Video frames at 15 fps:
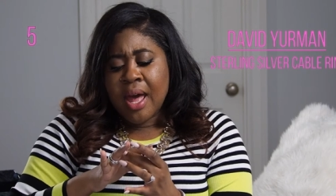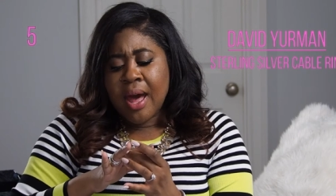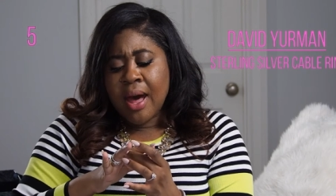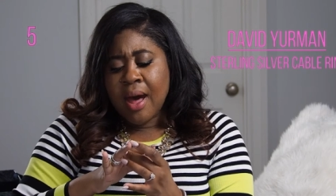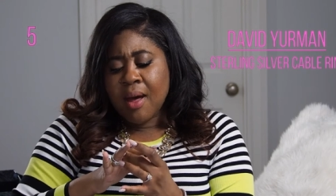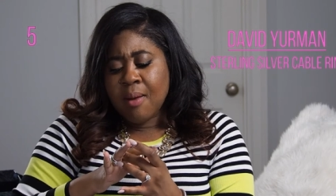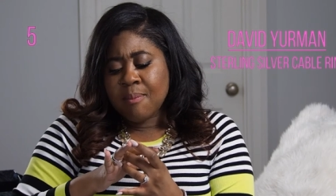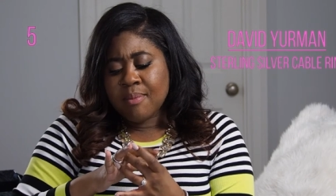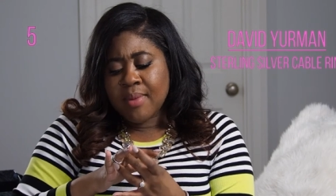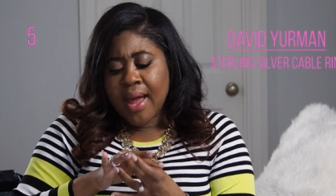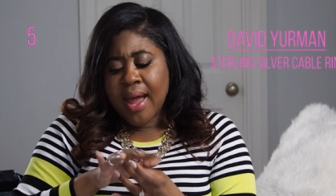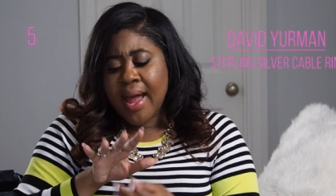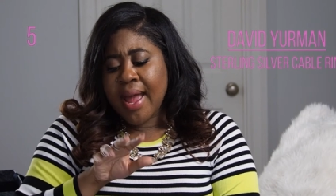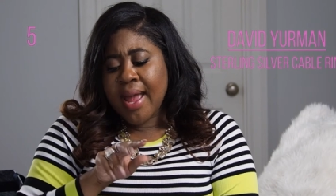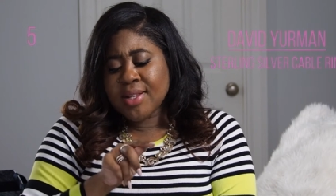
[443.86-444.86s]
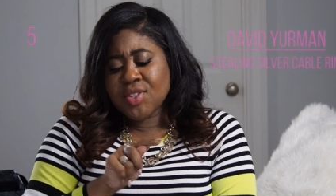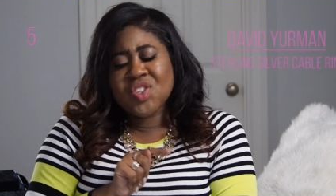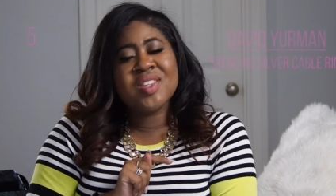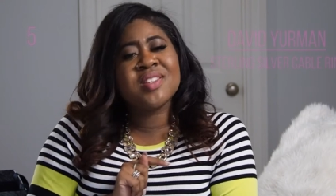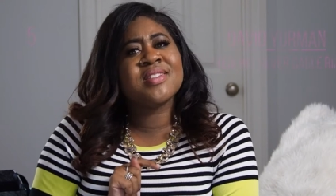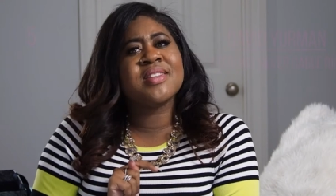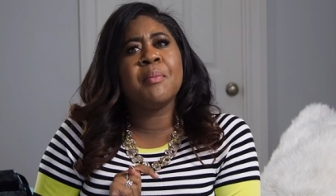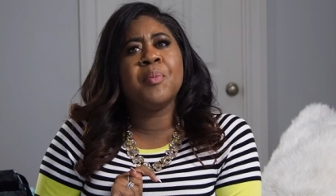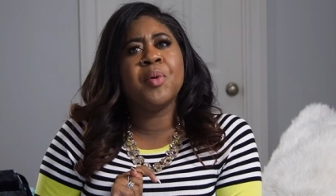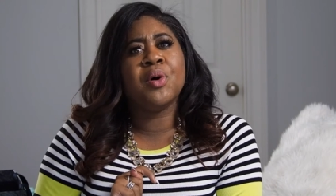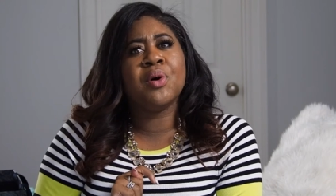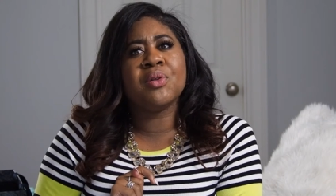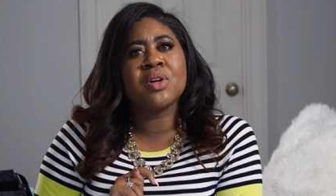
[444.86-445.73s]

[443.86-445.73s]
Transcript: Um, it's just simple.